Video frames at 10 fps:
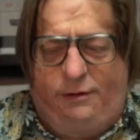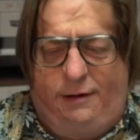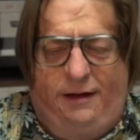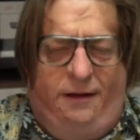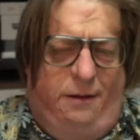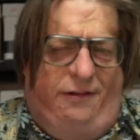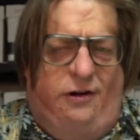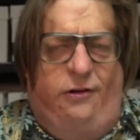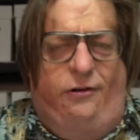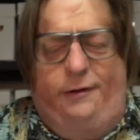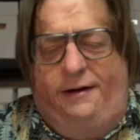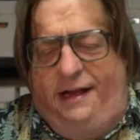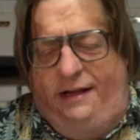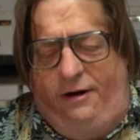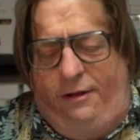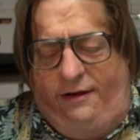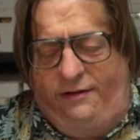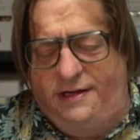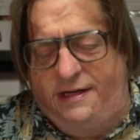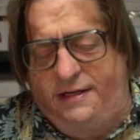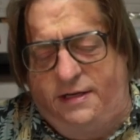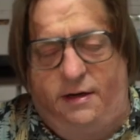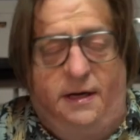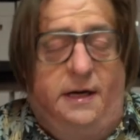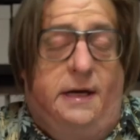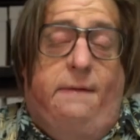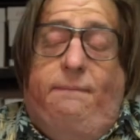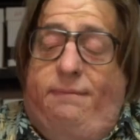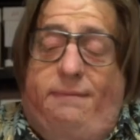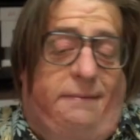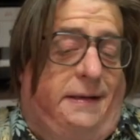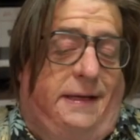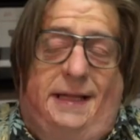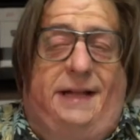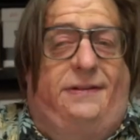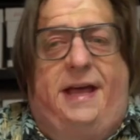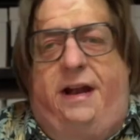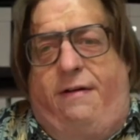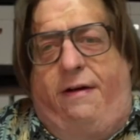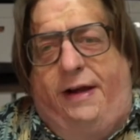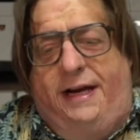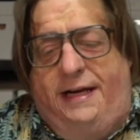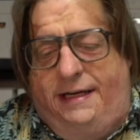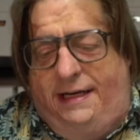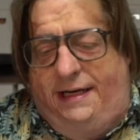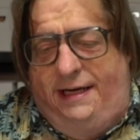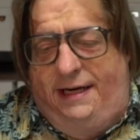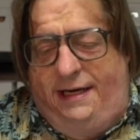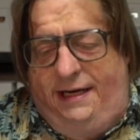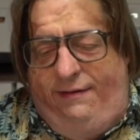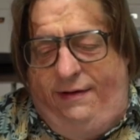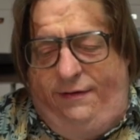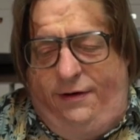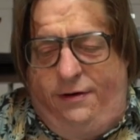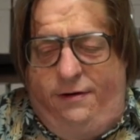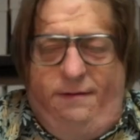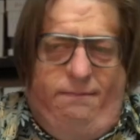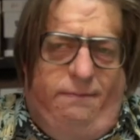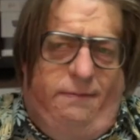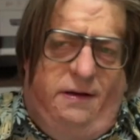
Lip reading: required a little bit of a cursory glance at other things. So that's kind of all I got. Even if you're.